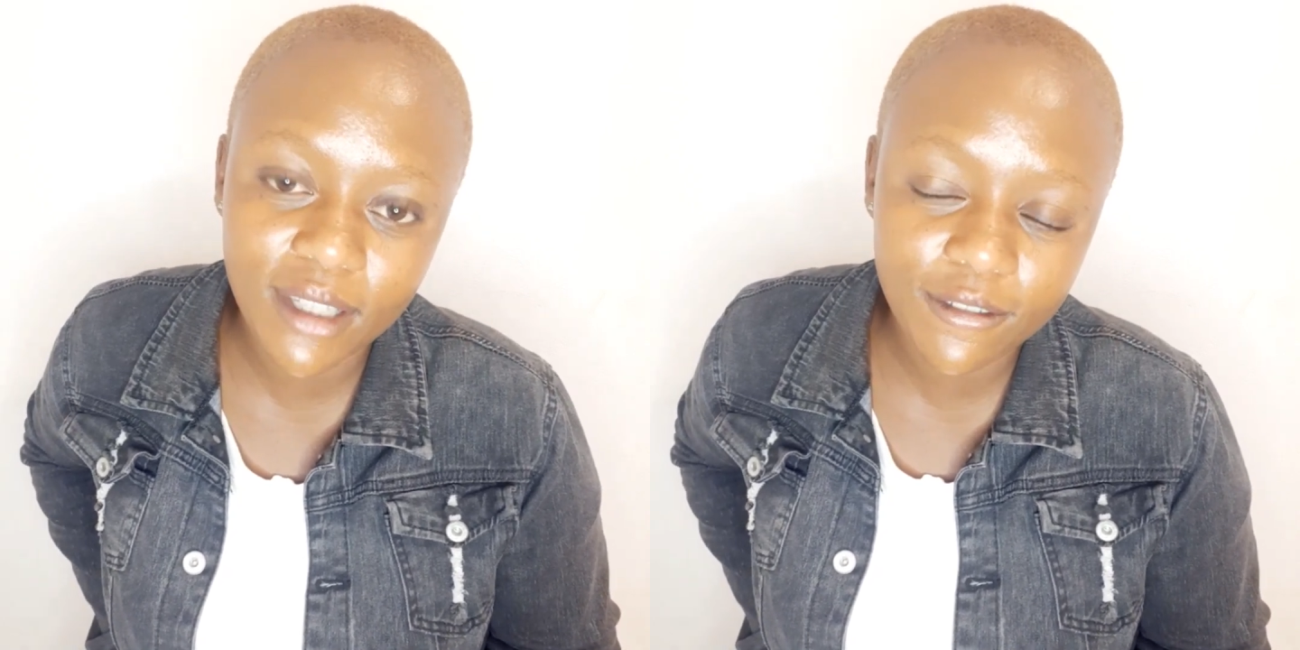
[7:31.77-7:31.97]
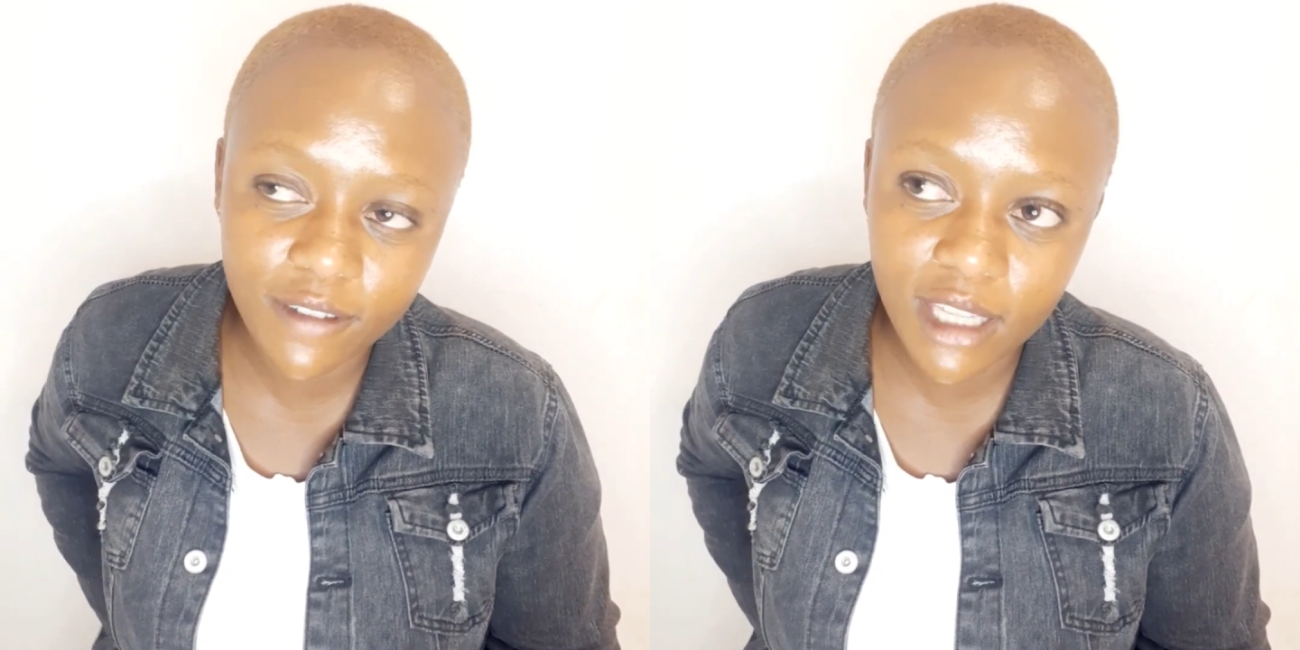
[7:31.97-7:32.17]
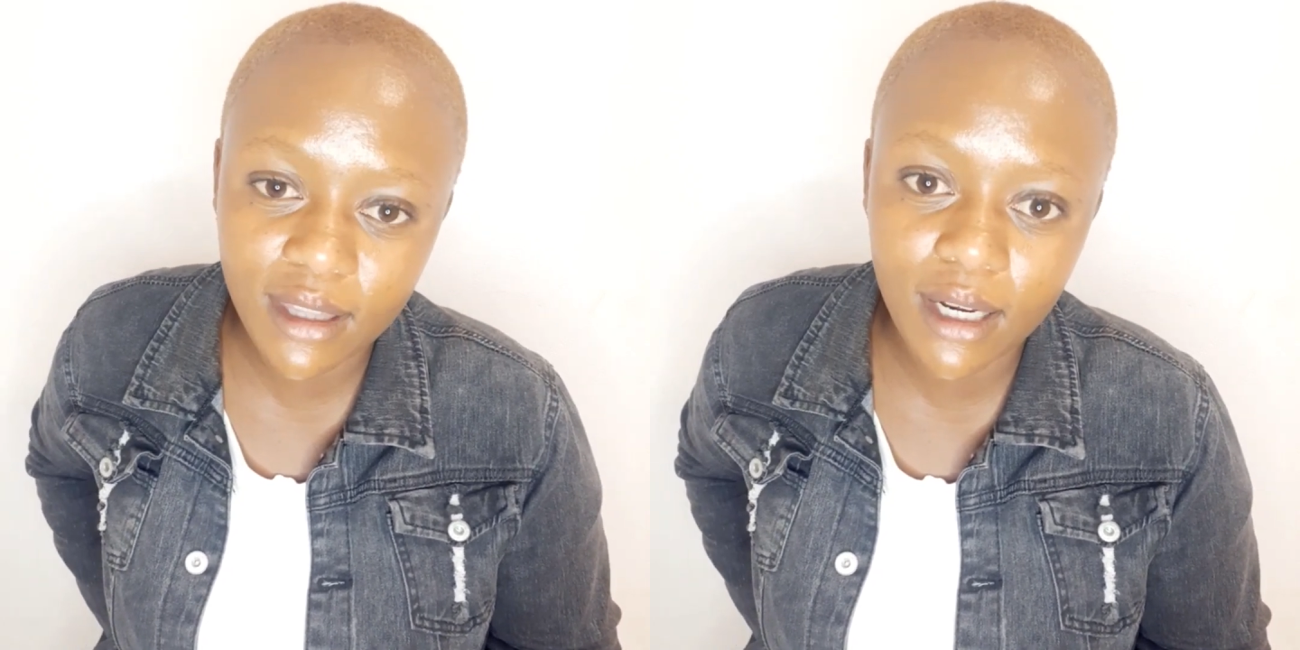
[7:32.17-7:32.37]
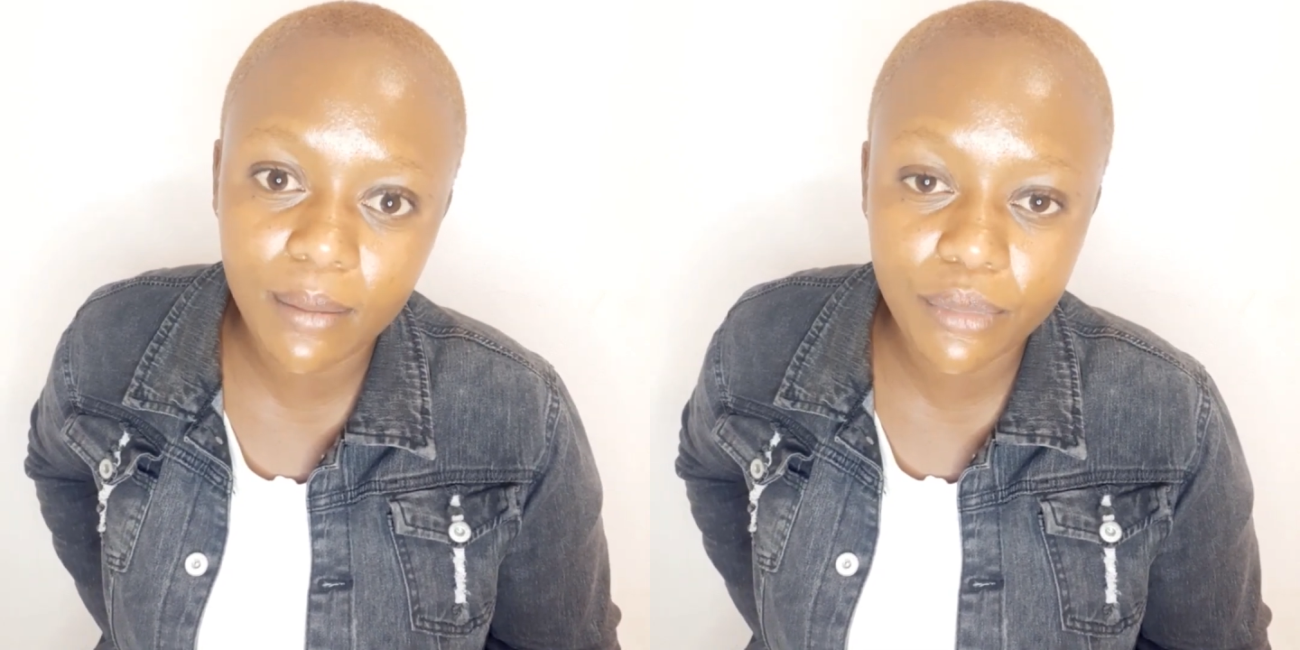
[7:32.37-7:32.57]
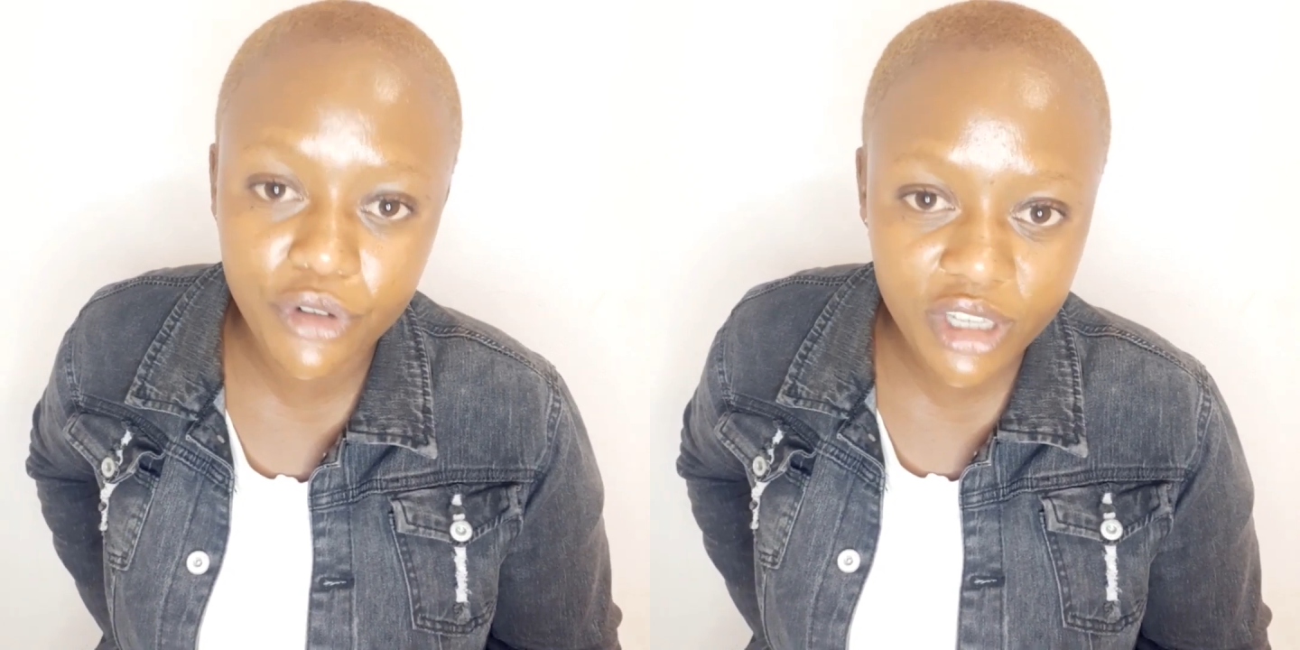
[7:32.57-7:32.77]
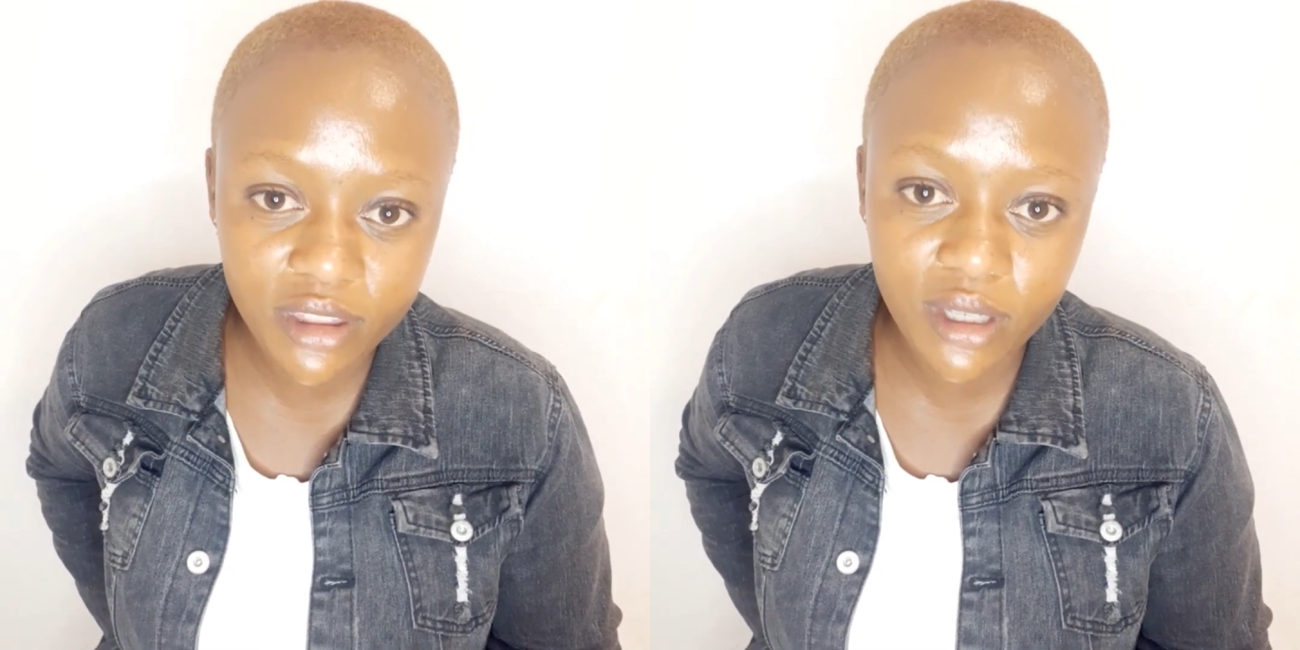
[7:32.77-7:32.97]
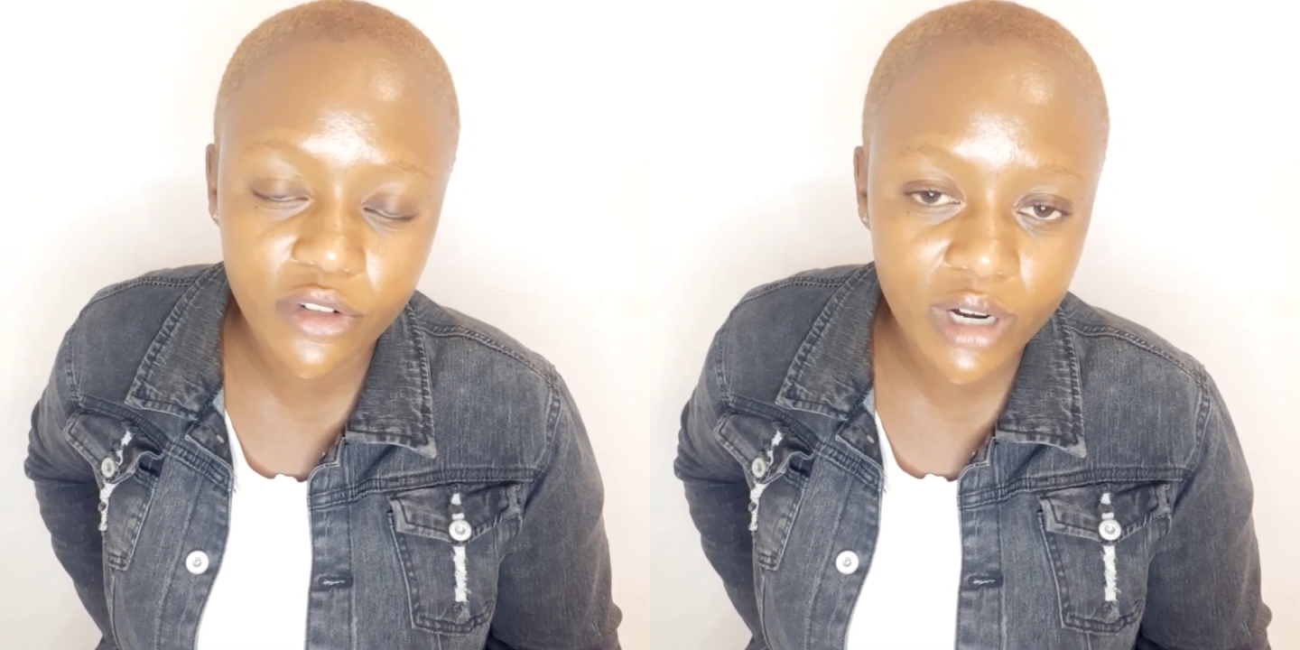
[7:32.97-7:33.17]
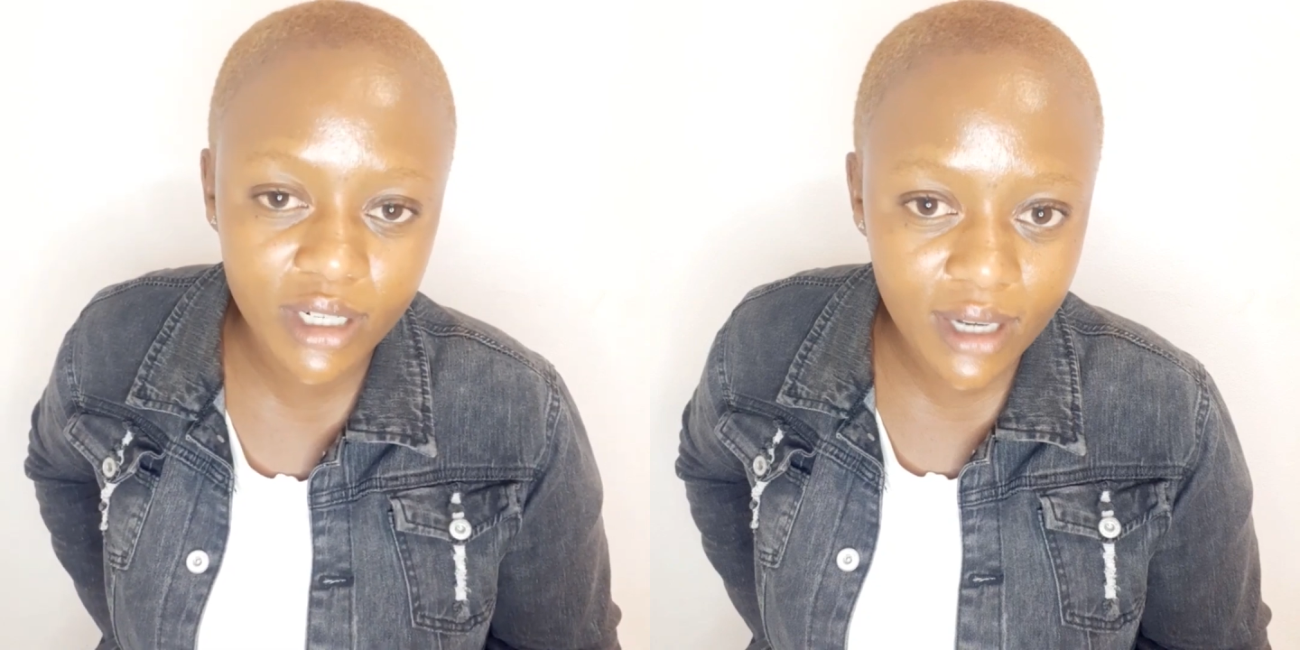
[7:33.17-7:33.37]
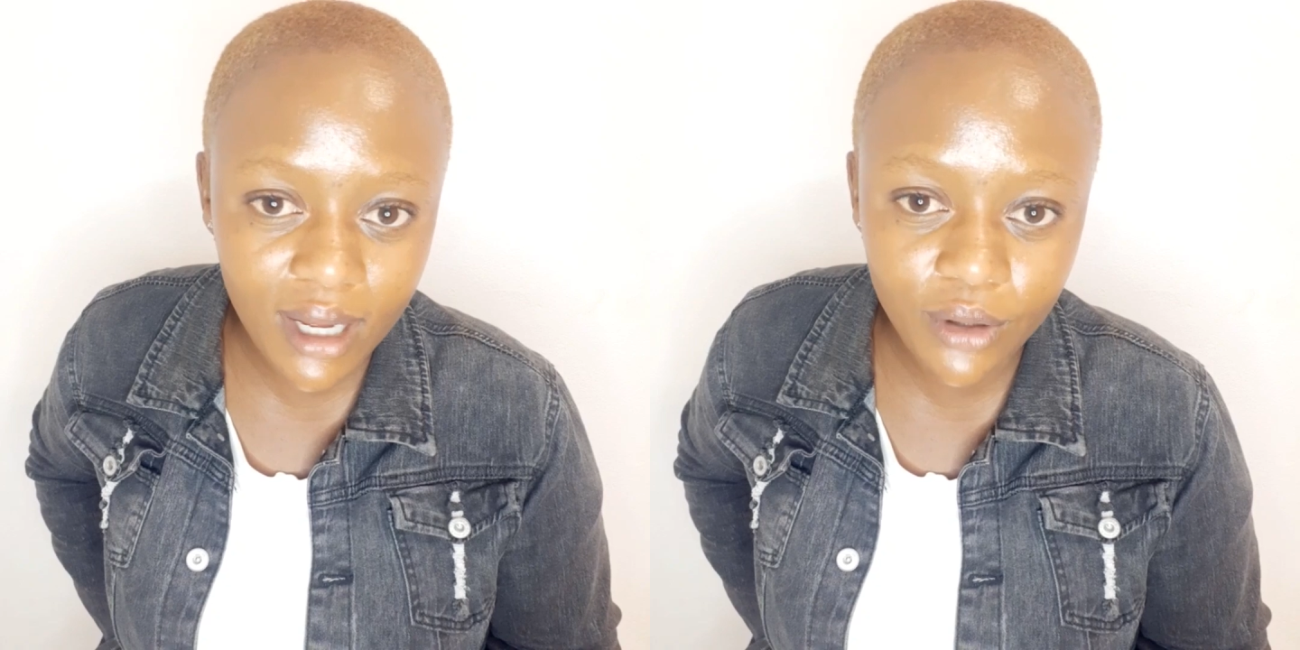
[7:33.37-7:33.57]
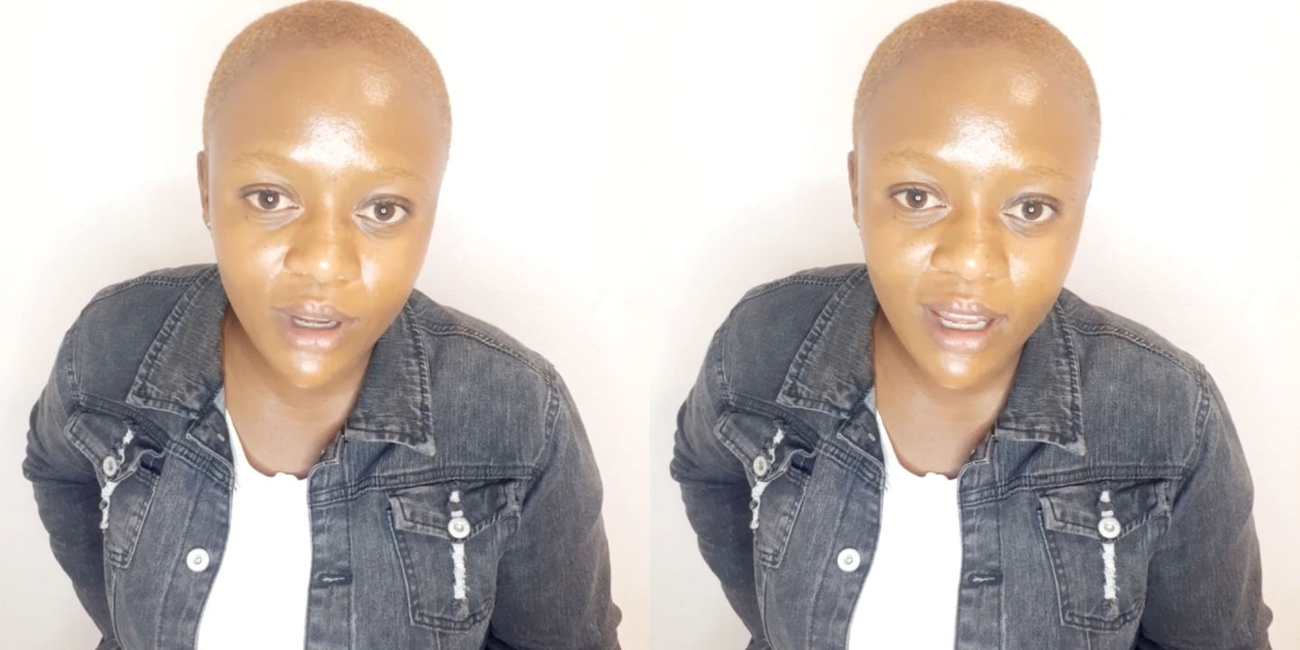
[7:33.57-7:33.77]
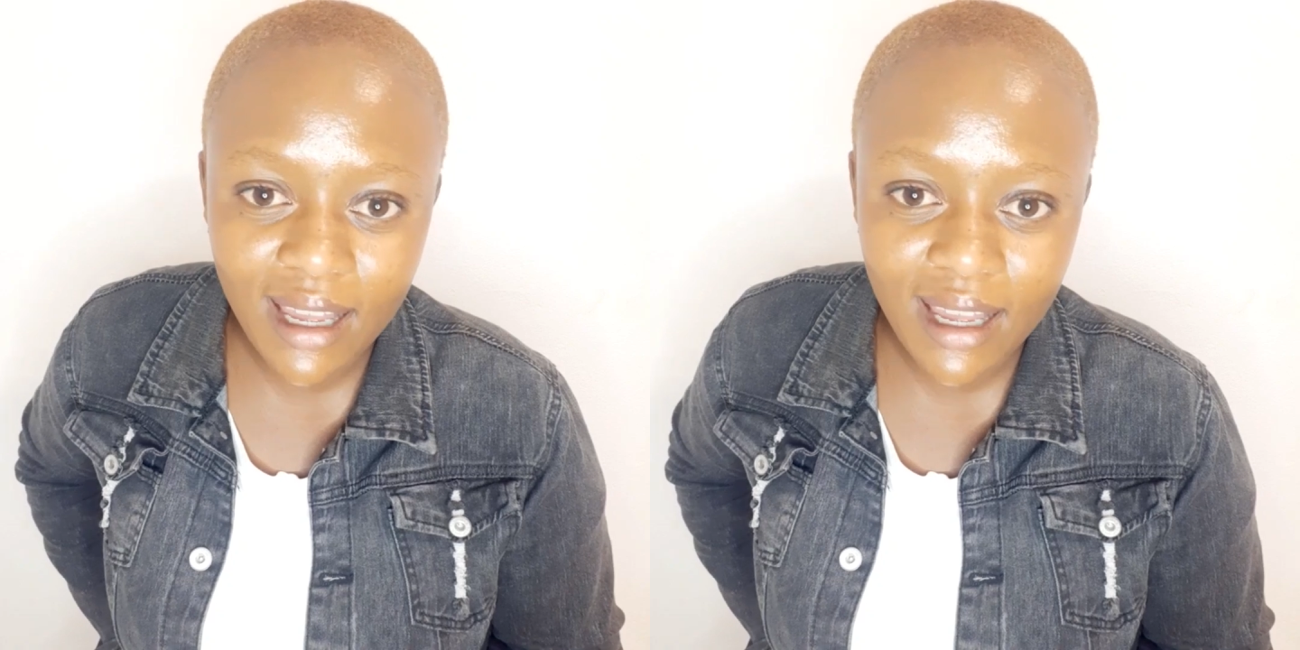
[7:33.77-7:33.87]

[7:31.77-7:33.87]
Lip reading: the fact that I'm breathing right now,